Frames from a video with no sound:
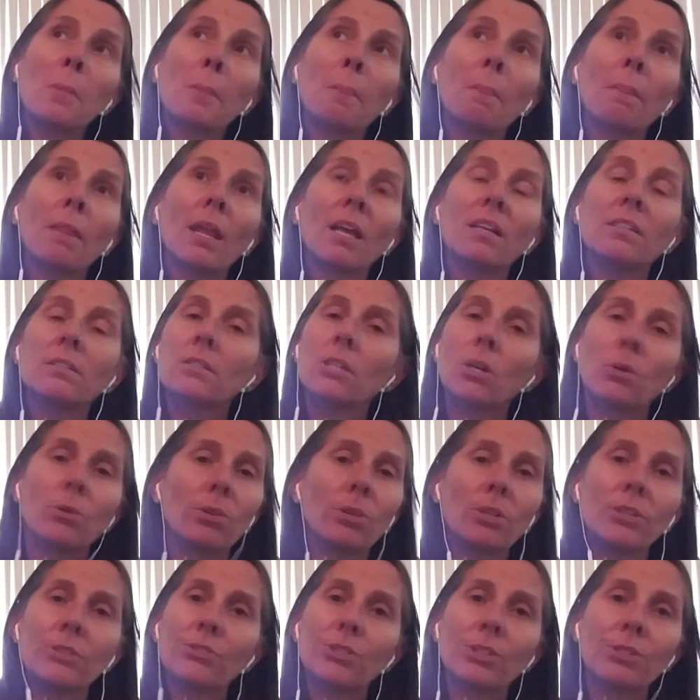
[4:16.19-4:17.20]
So
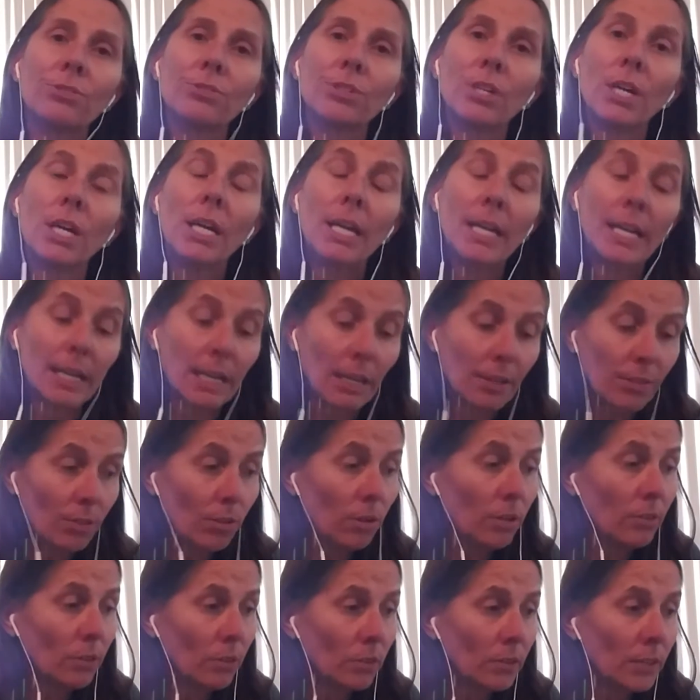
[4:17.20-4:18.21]
delicious. And I
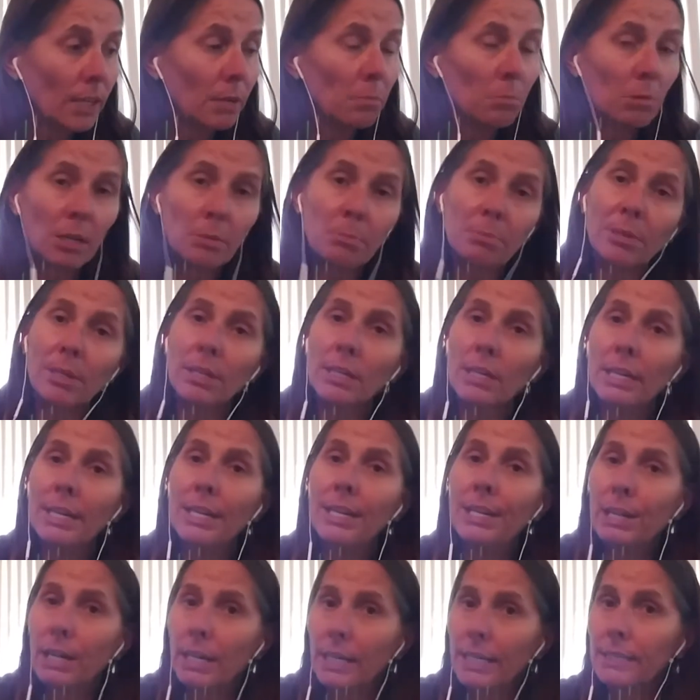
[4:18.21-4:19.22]
thought that might be a
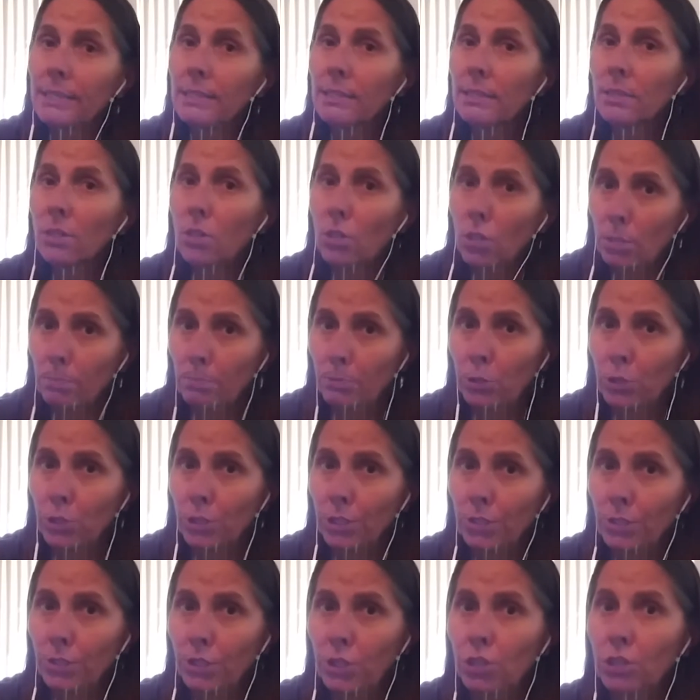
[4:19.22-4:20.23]
nice
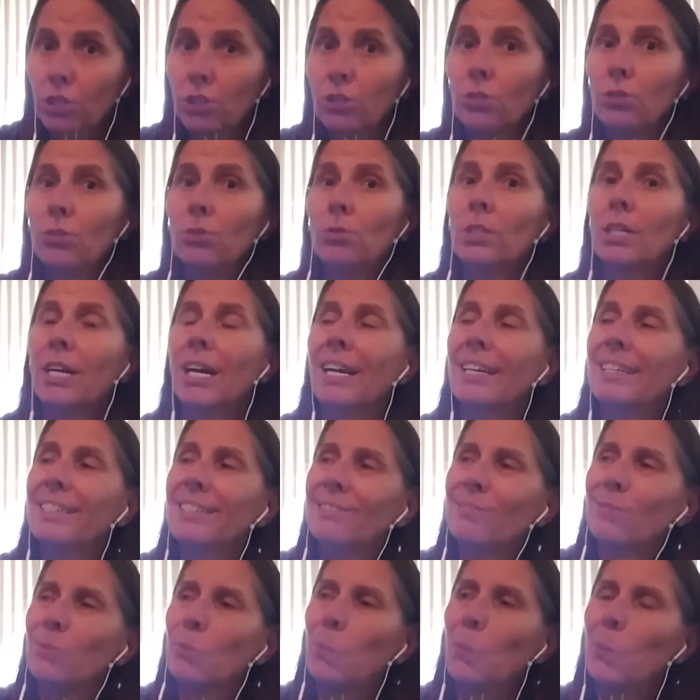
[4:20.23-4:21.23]
option to kind
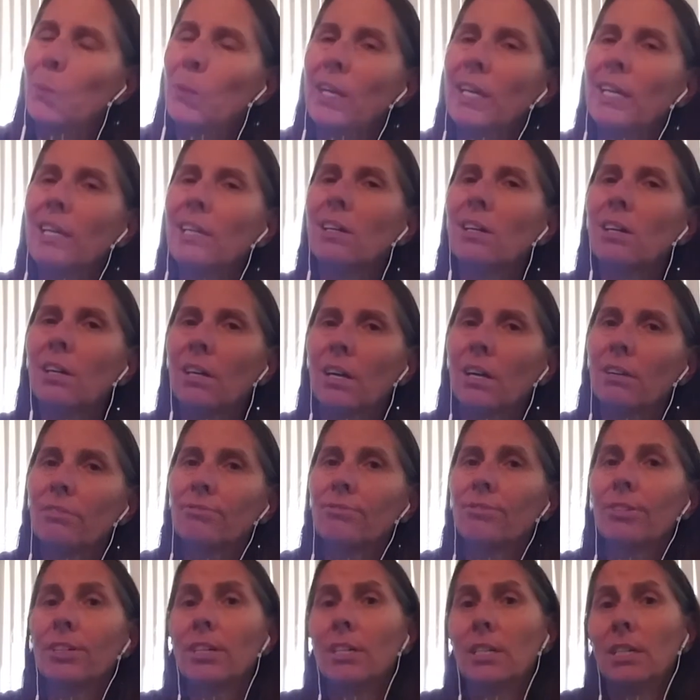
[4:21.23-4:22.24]
of wean
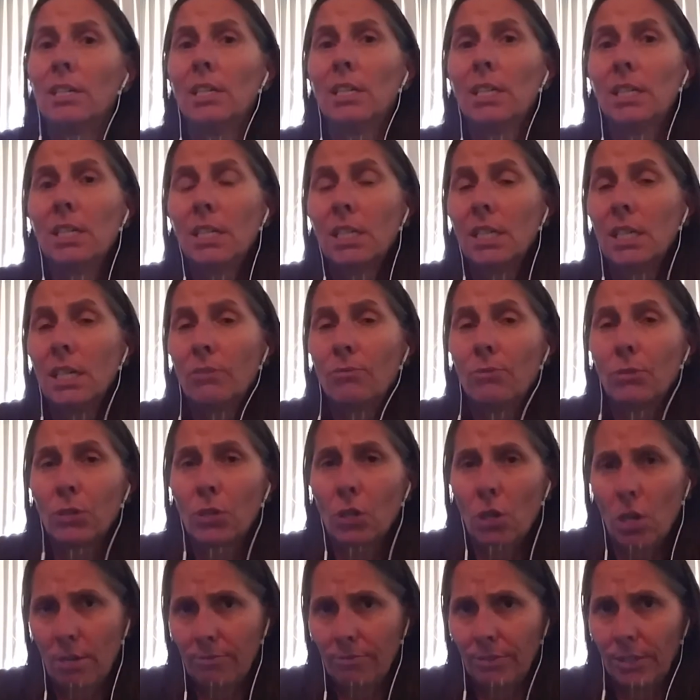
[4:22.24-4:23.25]
off of the
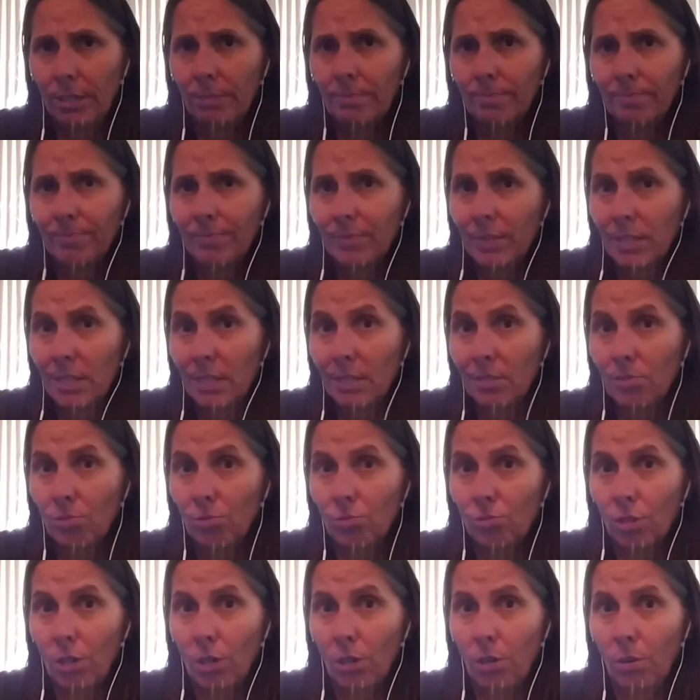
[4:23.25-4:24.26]
coffee.
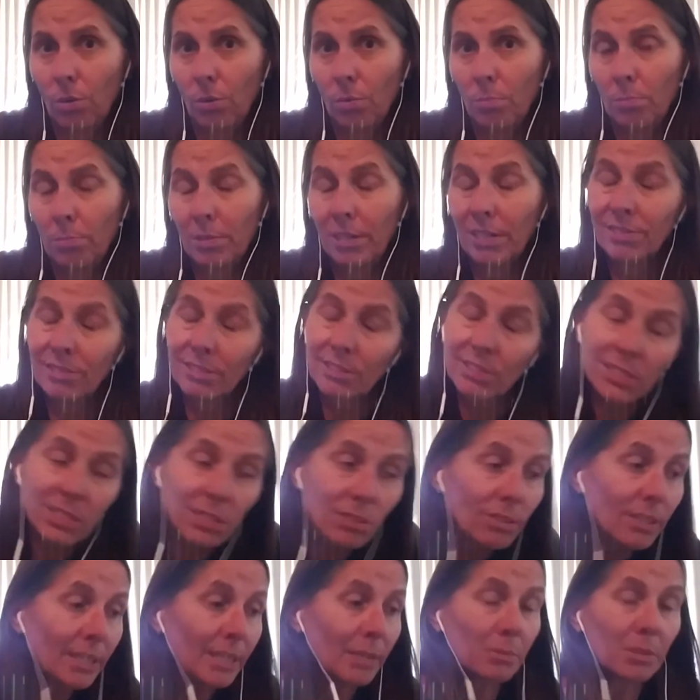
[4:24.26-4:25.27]
So, because I
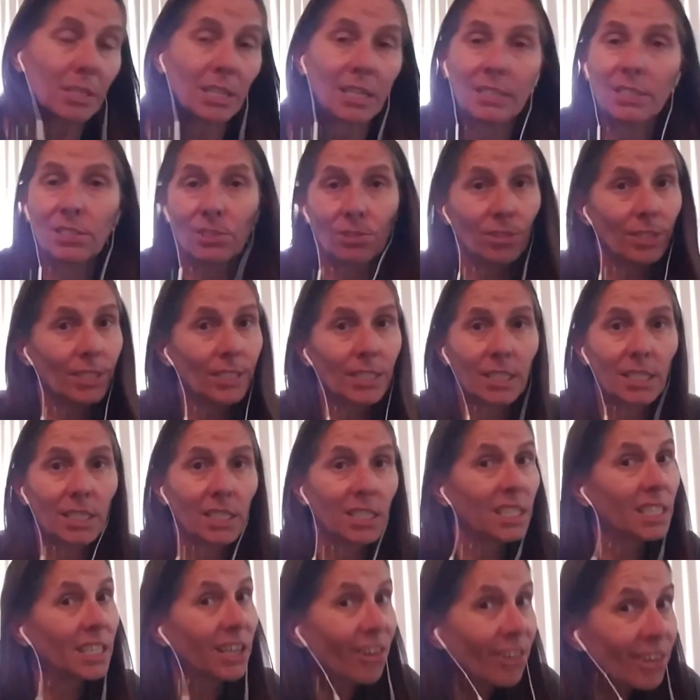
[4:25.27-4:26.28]
still am kind of drinking it, and
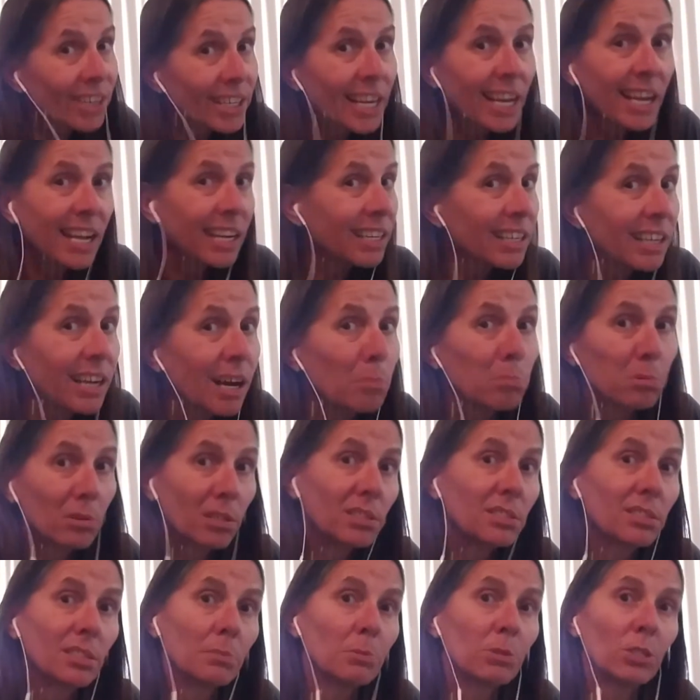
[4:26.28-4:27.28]
I already had a couple of
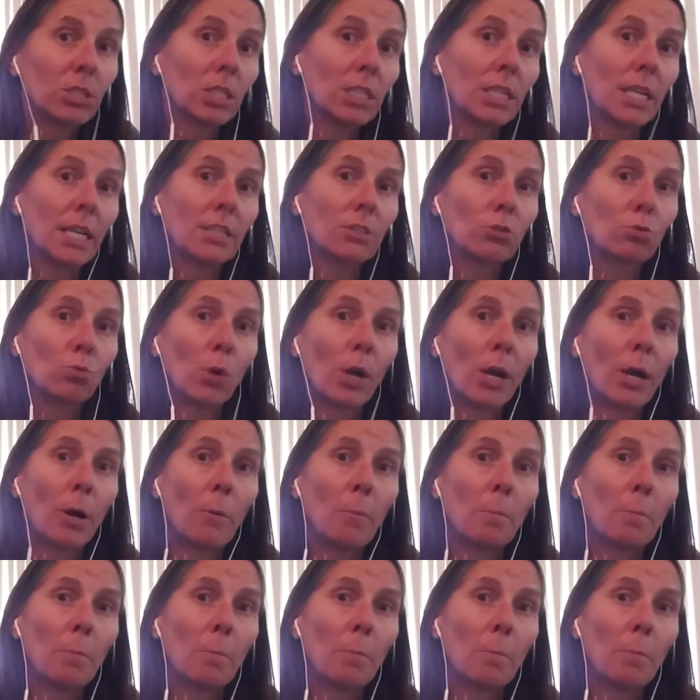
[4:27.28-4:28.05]
sips today as well.